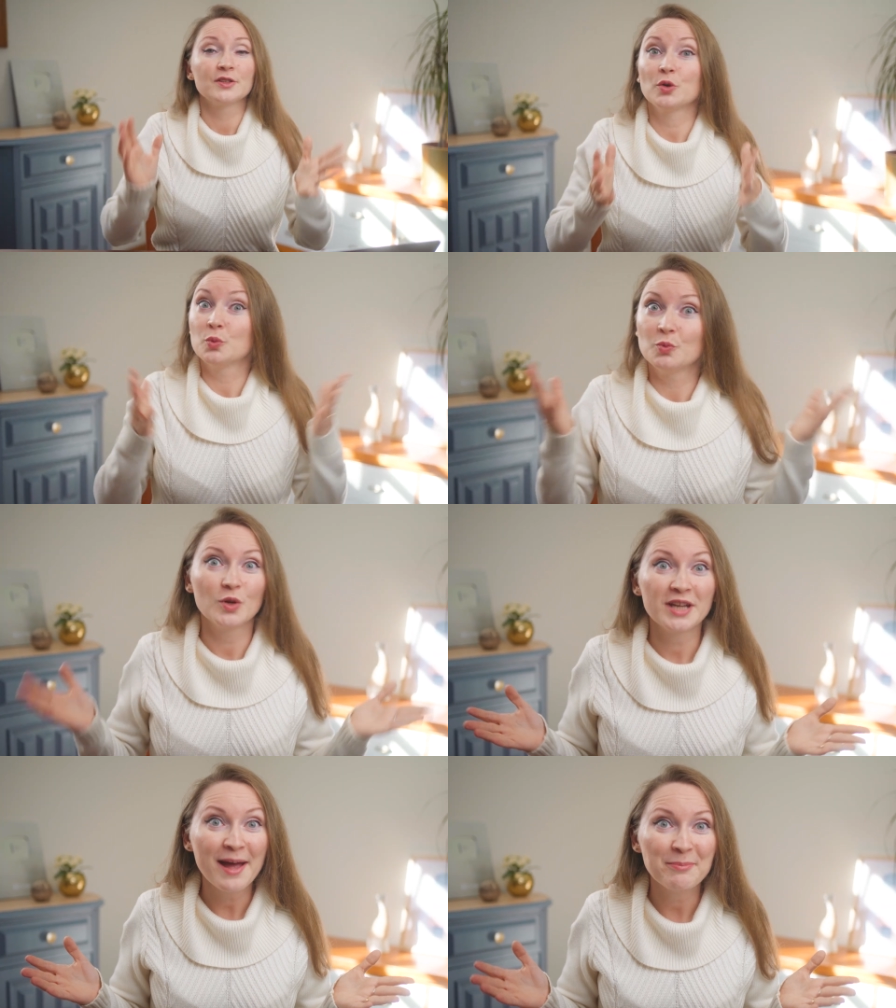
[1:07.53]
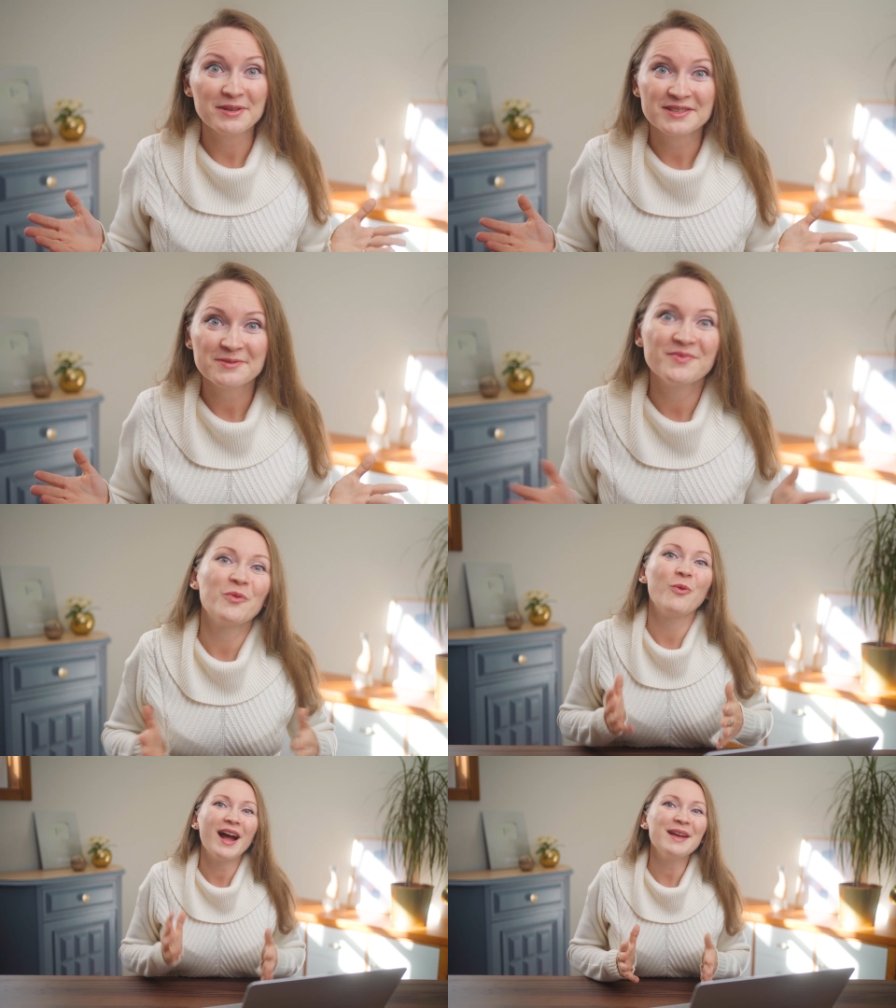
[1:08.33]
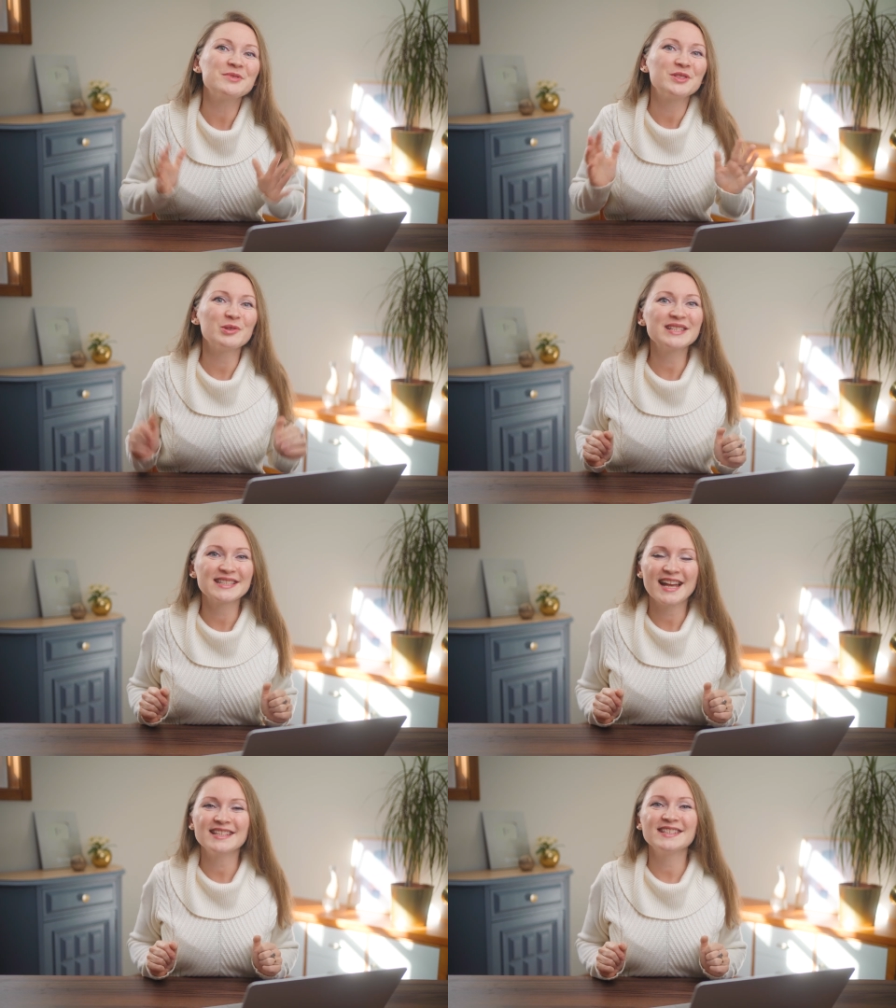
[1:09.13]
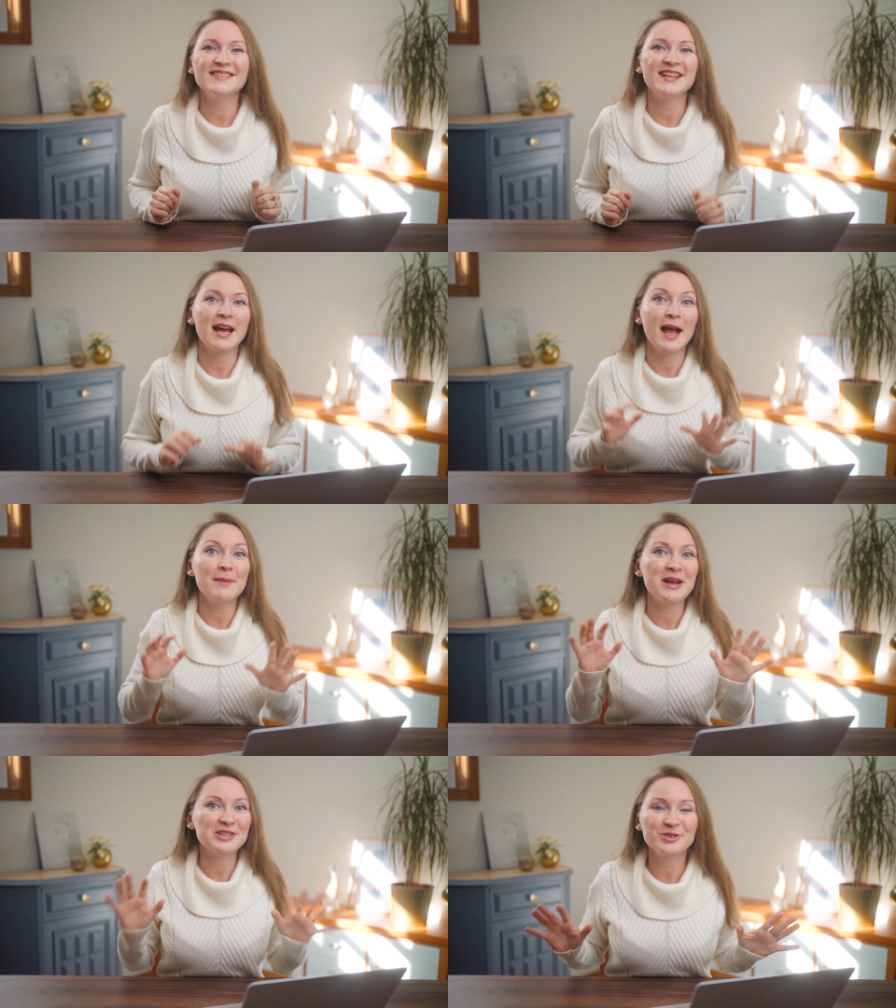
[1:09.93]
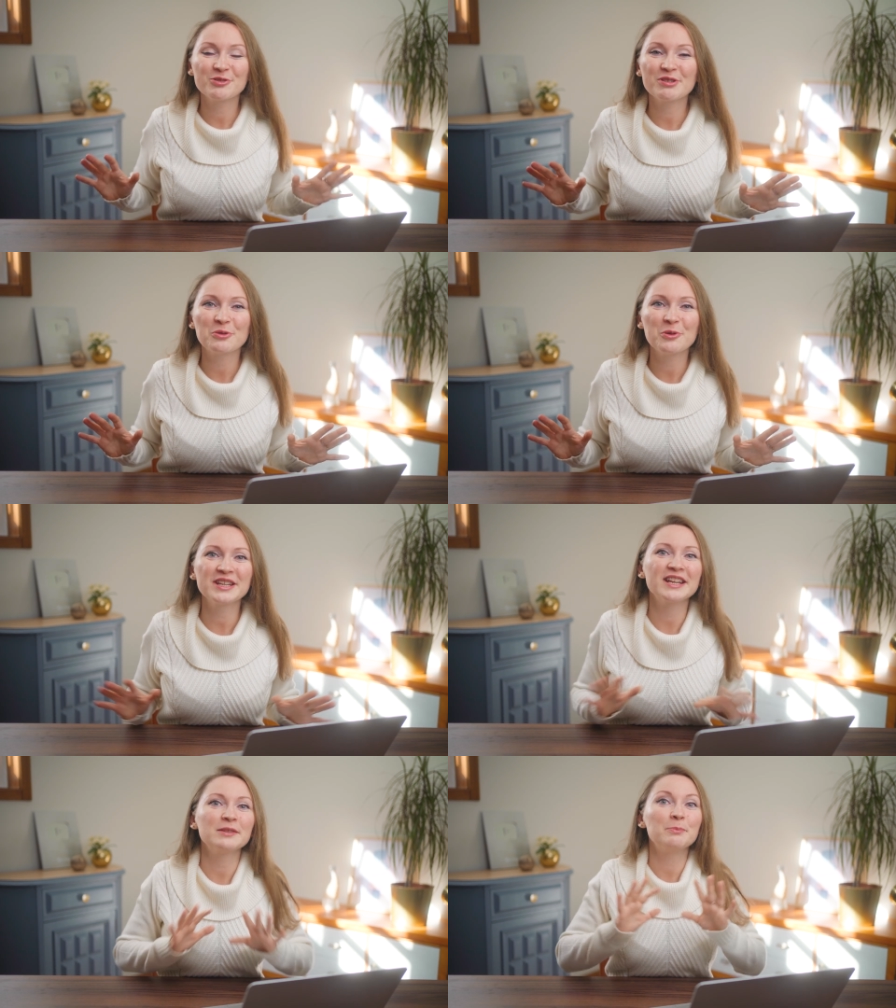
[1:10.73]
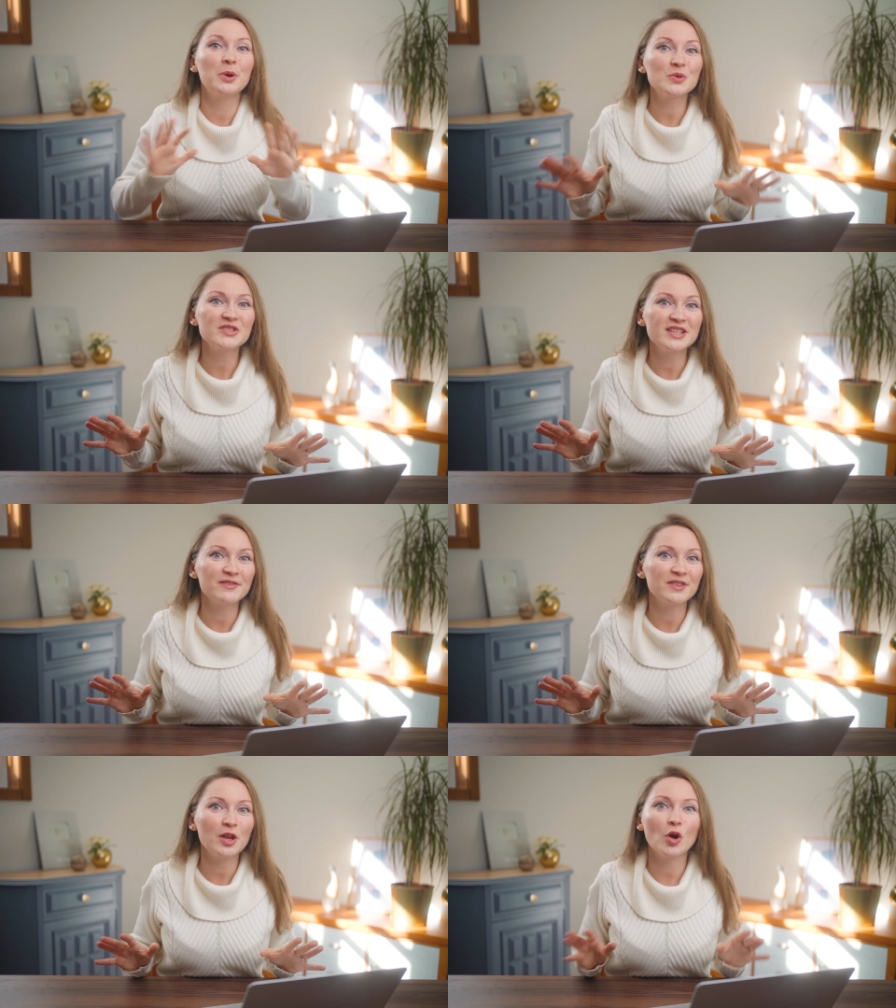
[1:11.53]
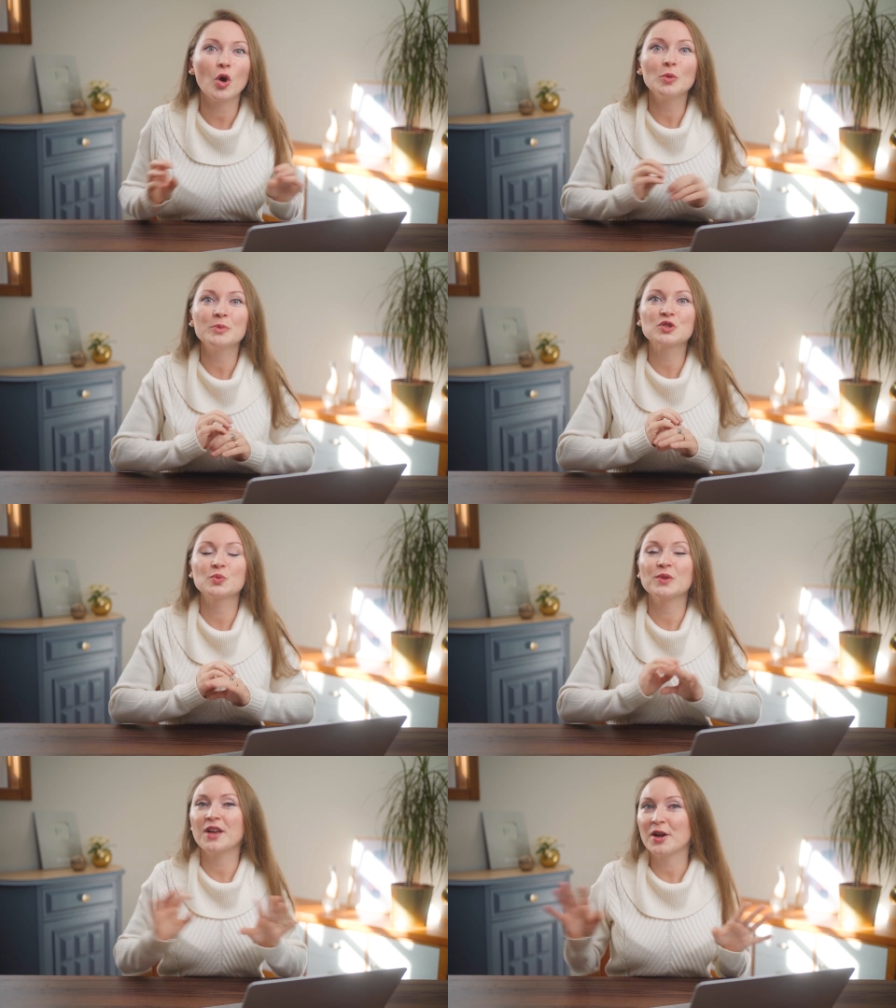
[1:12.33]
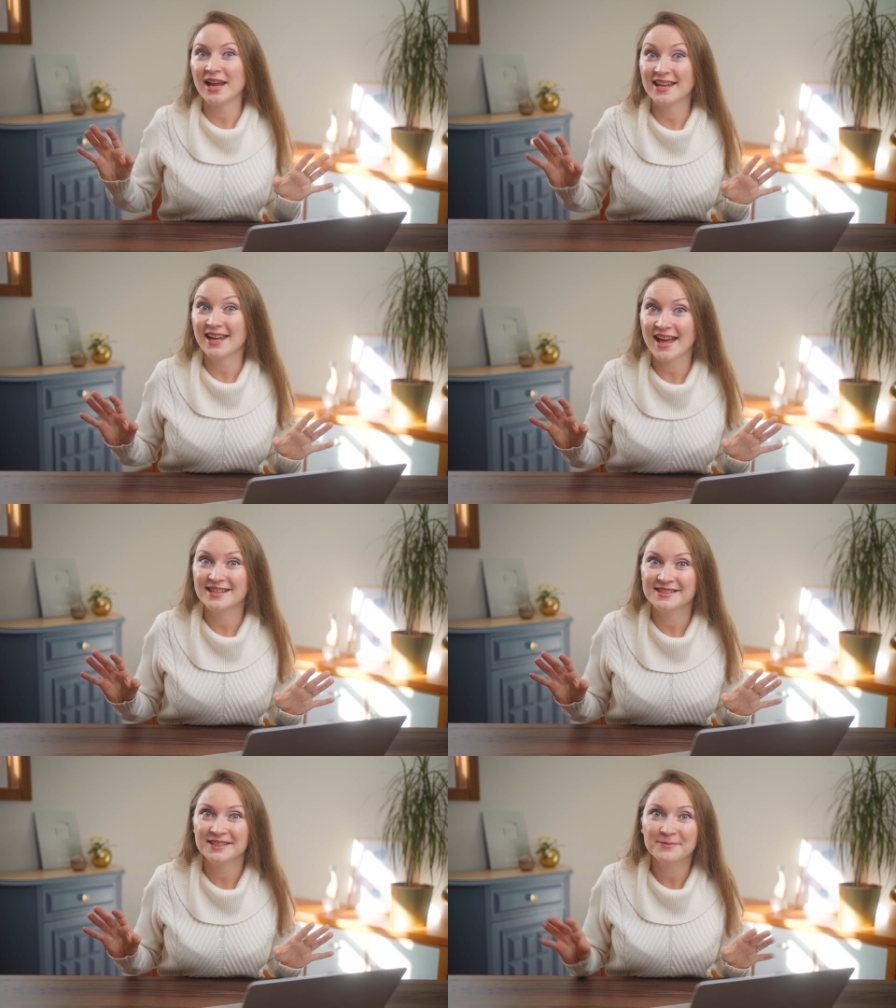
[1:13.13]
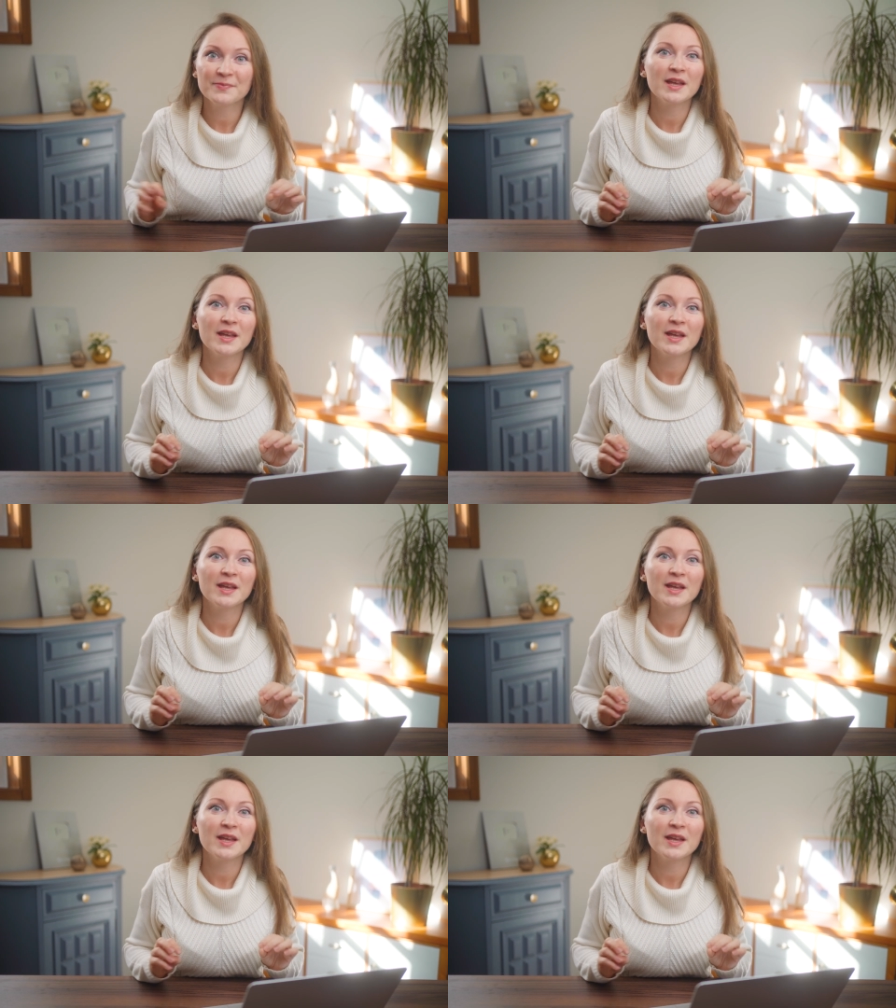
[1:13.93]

So what happened? Why I'm so excited that I'm actually recording and posting a video almost without any editing.